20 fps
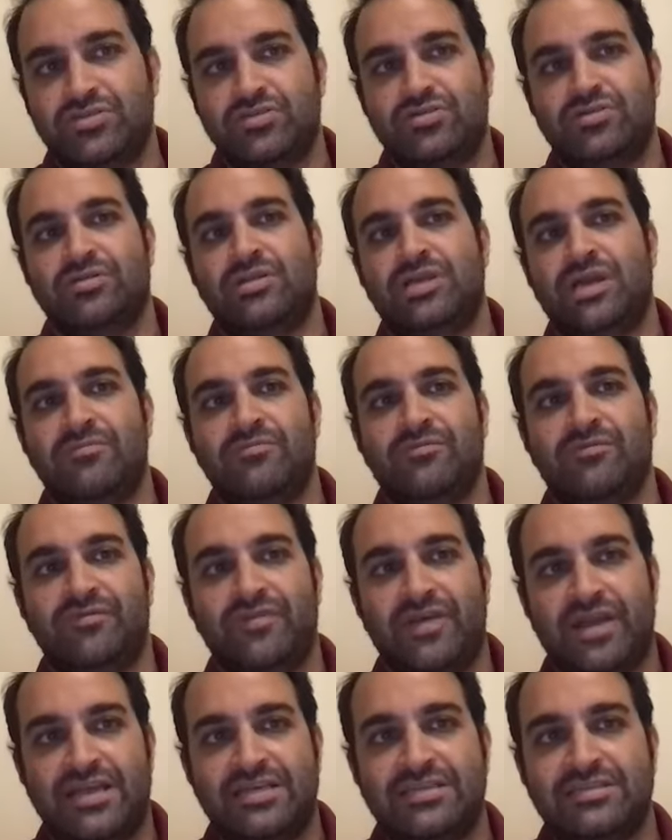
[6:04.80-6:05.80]
the type of
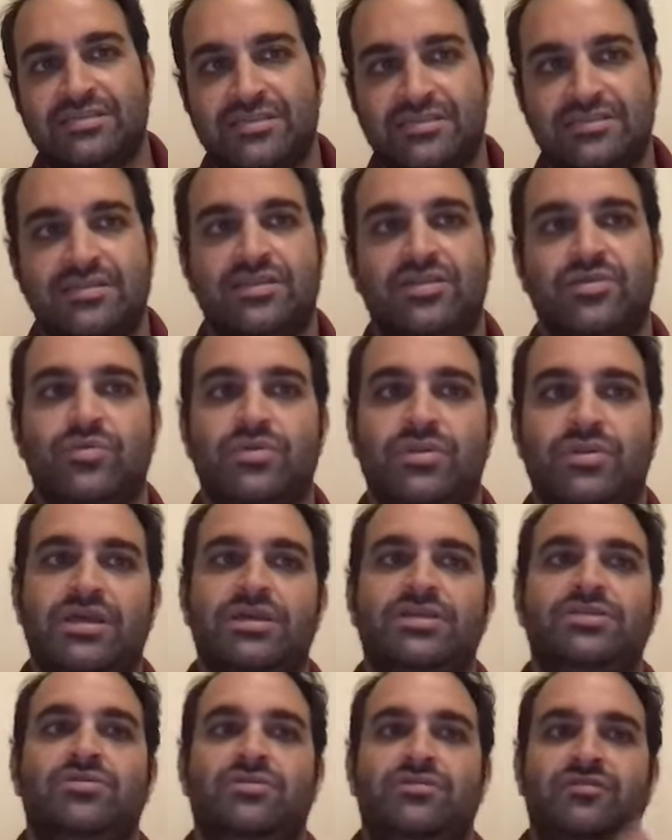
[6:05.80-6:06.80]
assets that you would like
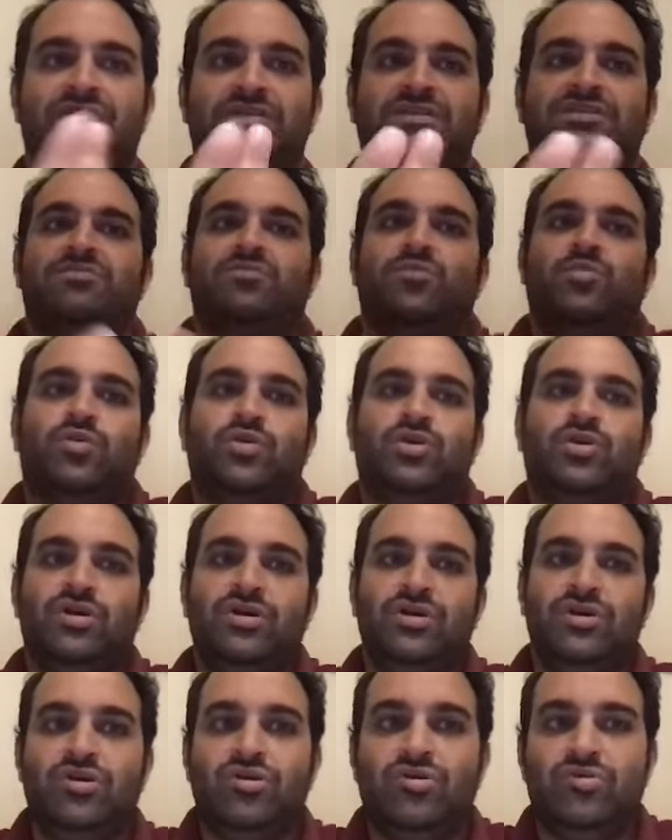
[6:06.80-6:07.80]
to invest more
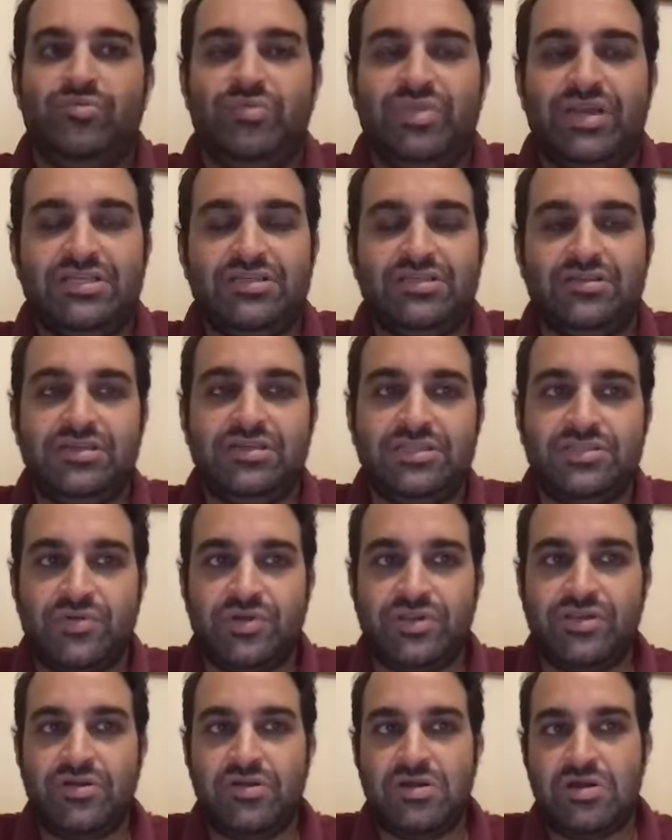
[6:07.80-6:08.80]
based on these
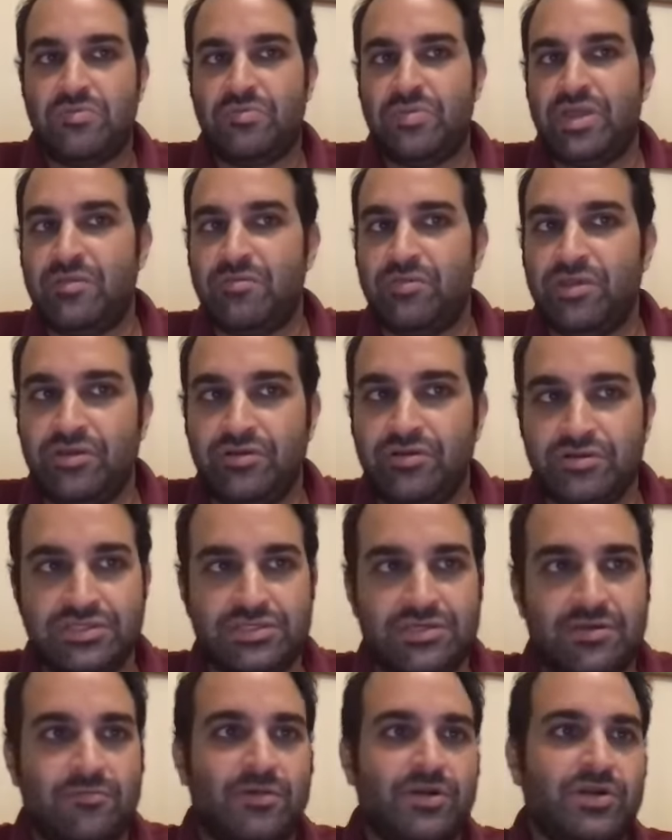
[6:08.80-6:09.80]
criteria. Maybe you're
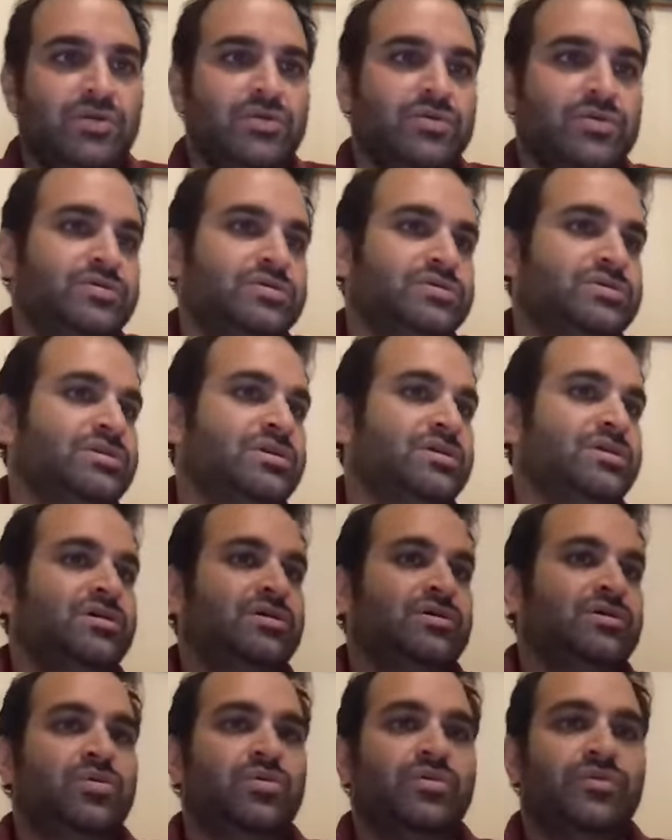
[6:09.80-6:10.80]
someone who's
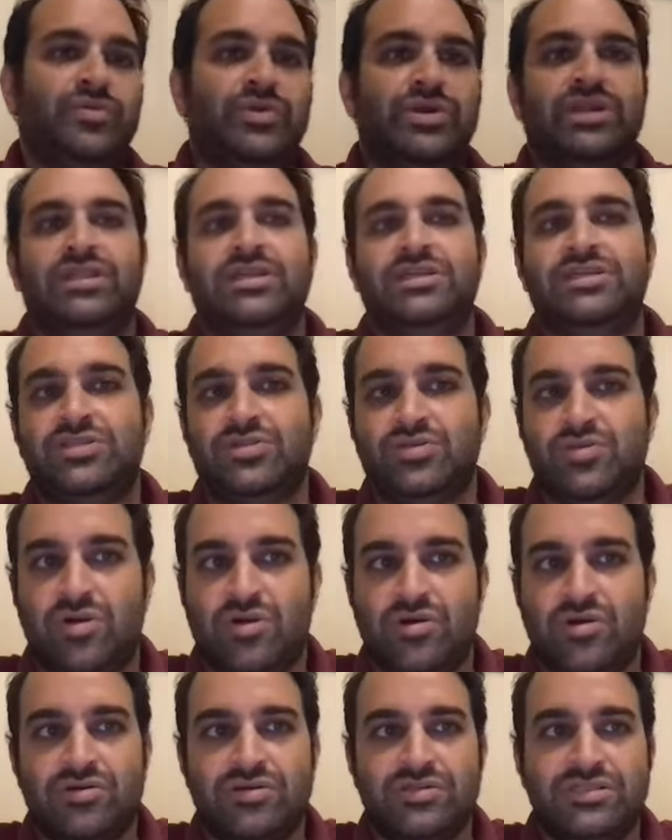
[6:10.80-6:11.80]
really
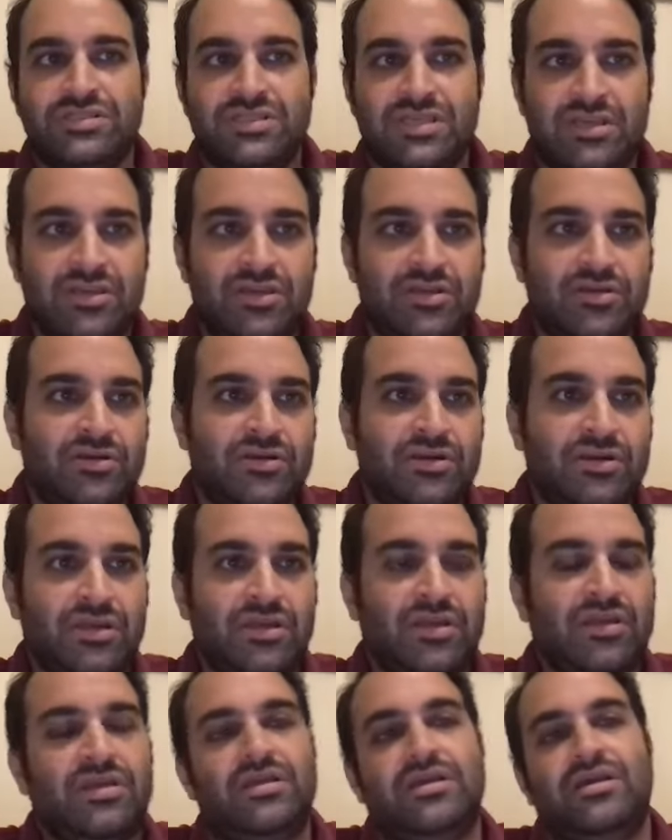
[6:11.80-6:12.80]
strong on
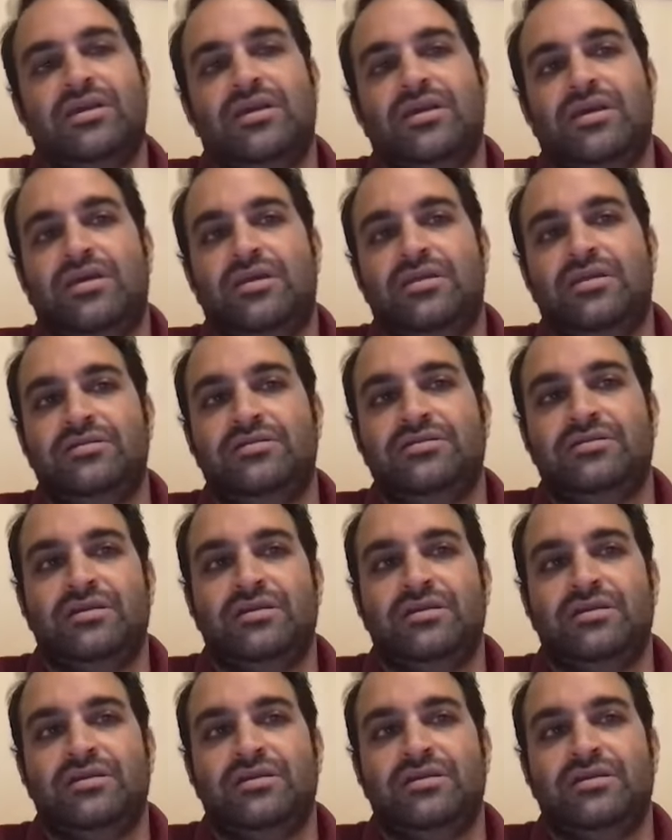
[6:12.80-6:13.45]
security and